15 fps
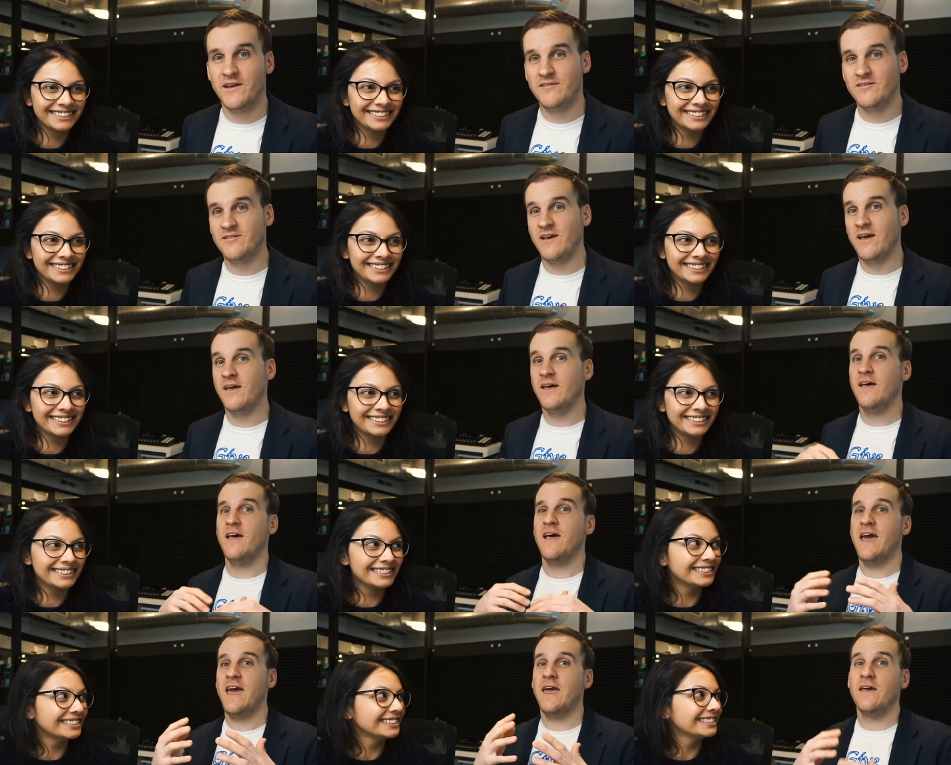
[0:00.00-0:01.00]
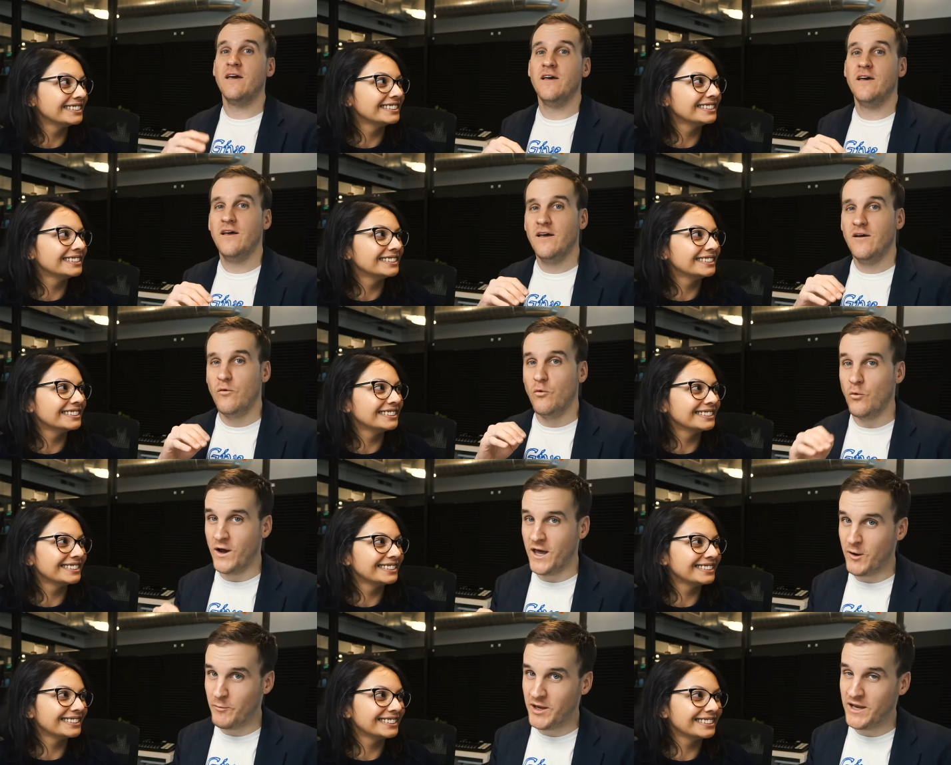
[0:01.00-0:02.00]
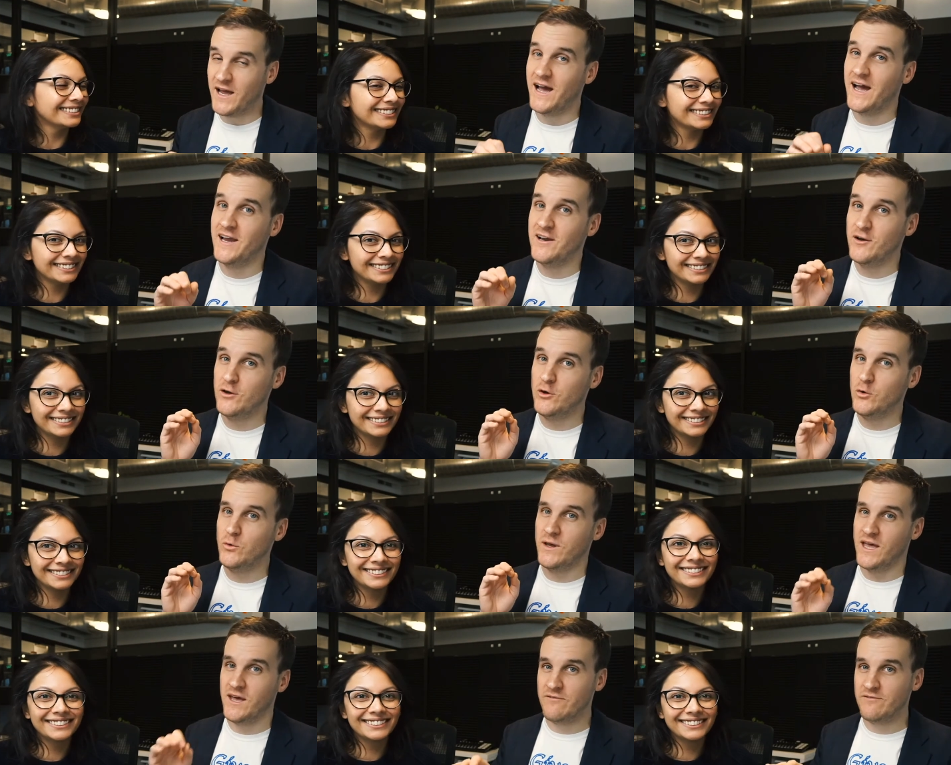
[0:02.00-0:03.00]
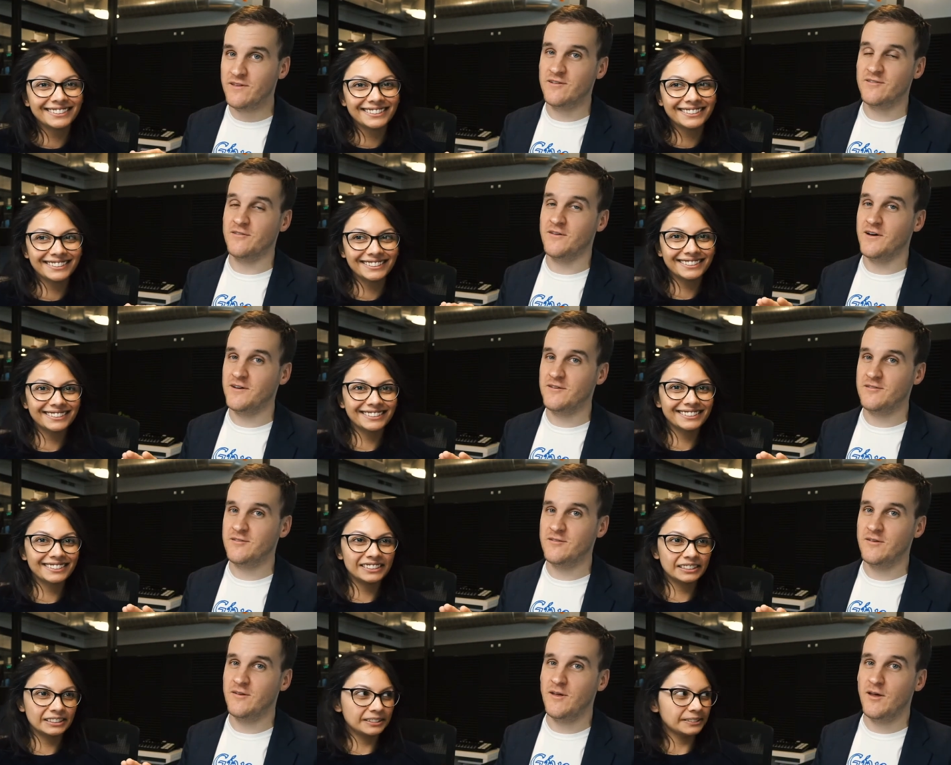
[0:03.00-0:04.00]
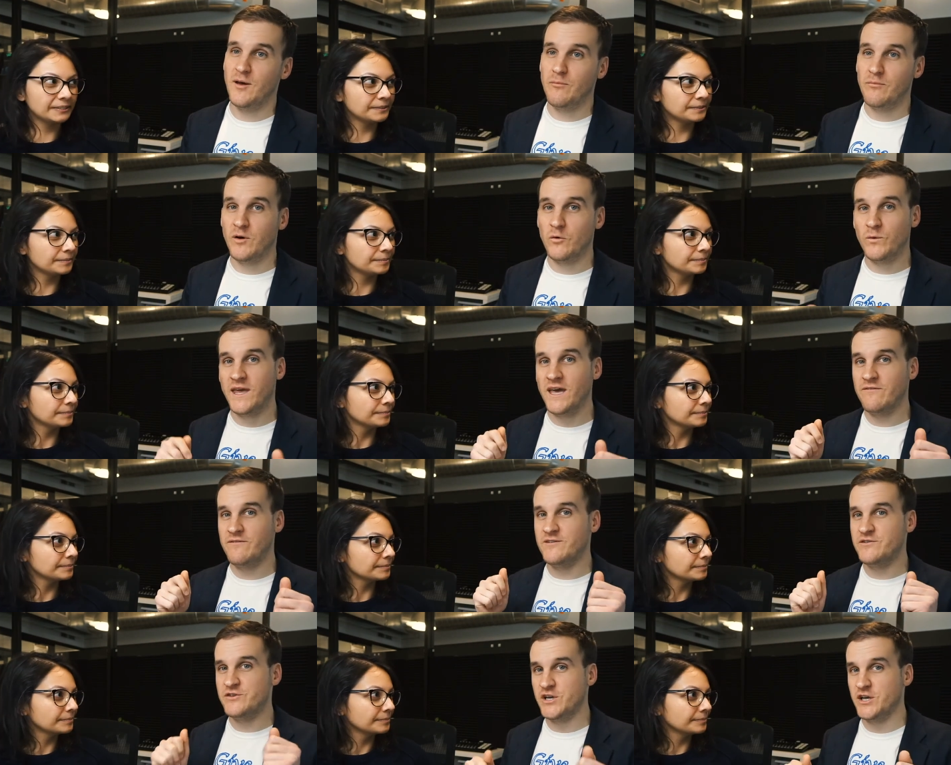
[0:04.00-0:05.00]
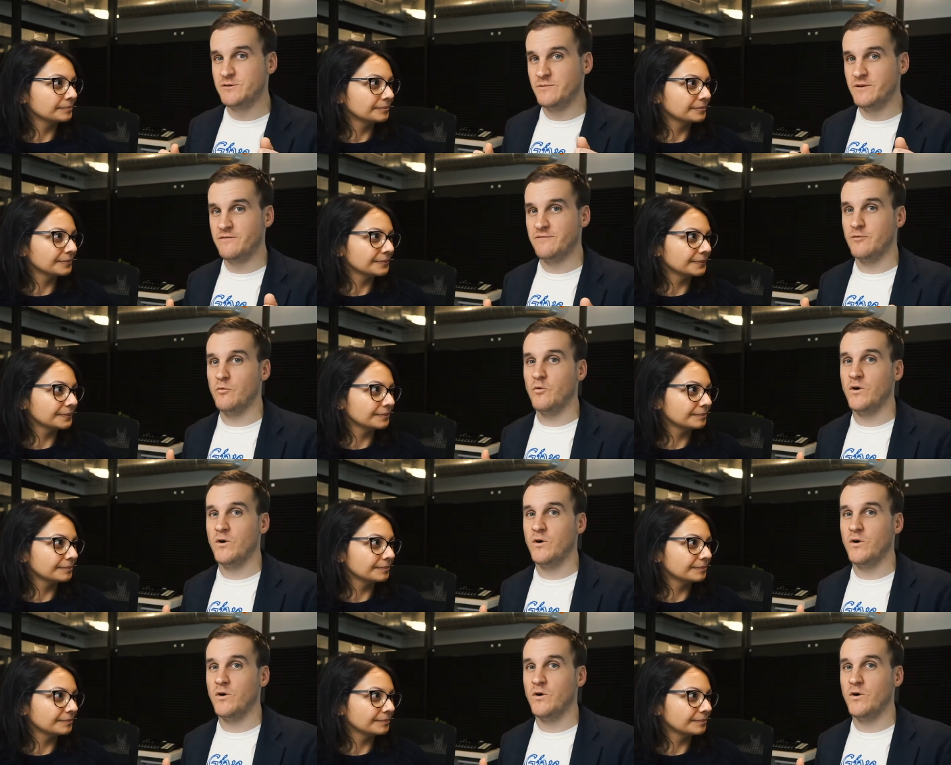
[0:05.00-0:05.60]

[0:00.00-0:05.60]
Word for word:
Speaker 1: and say, hey, Wyoming, I know you have these laws, but we have this judgment from